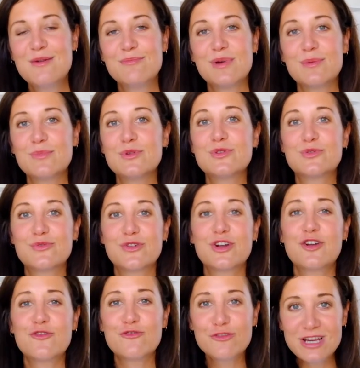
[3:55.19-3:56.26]
Bamboo is
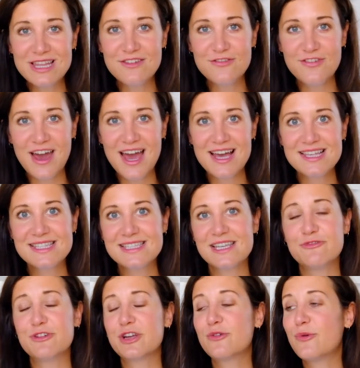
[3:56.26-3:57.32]
growing really fast,
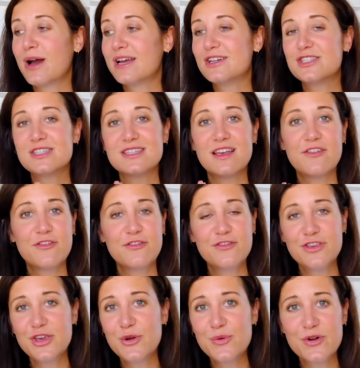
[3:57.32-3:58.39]
it requires
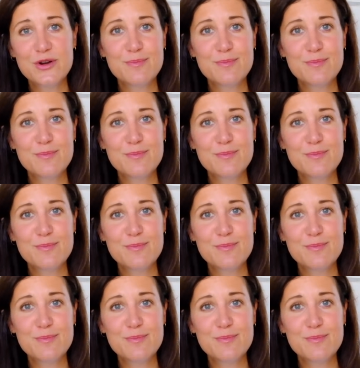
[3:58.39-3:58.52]
fewer